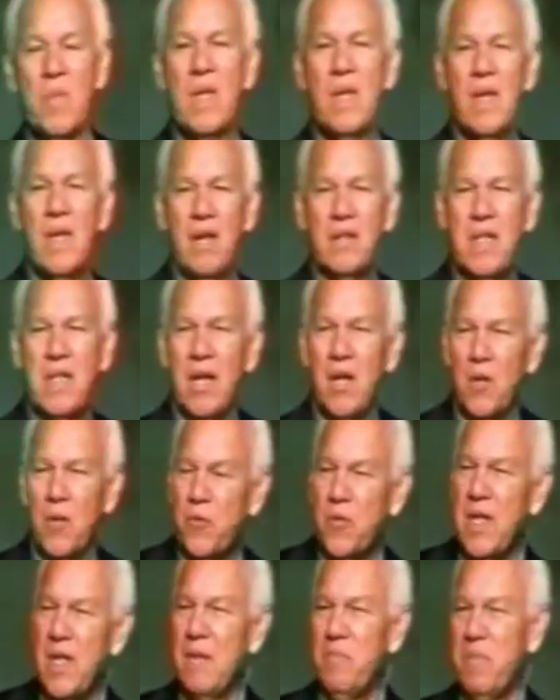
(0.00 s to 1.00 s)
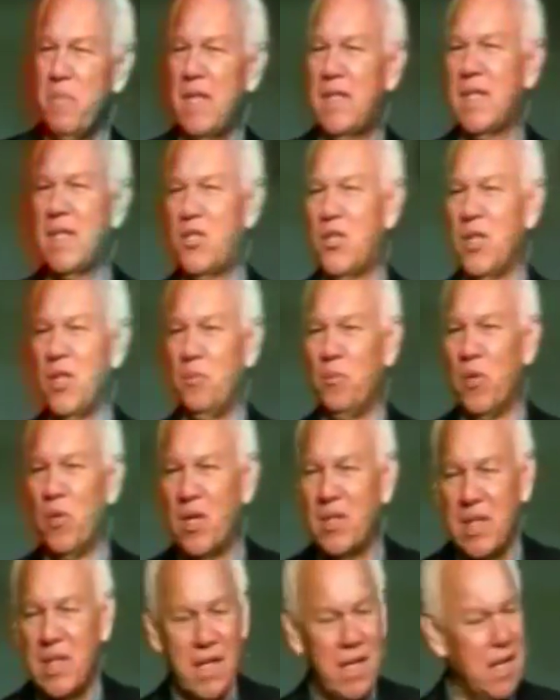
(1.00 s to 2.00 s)
as I look for that message in
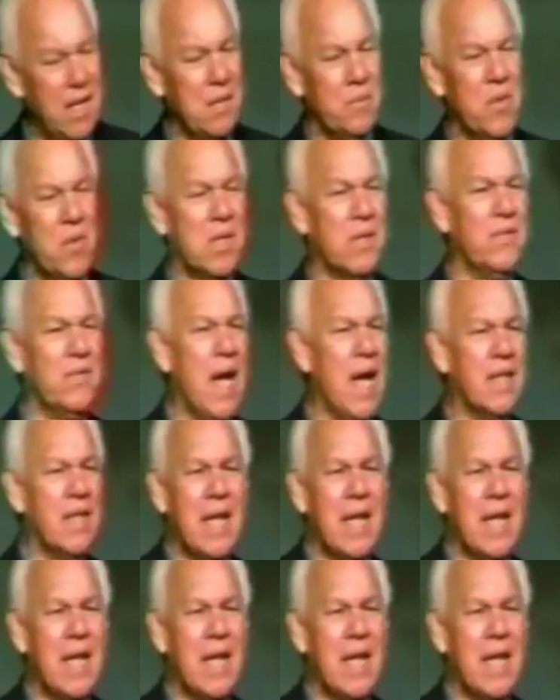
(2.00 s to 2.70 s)
the book of Acts,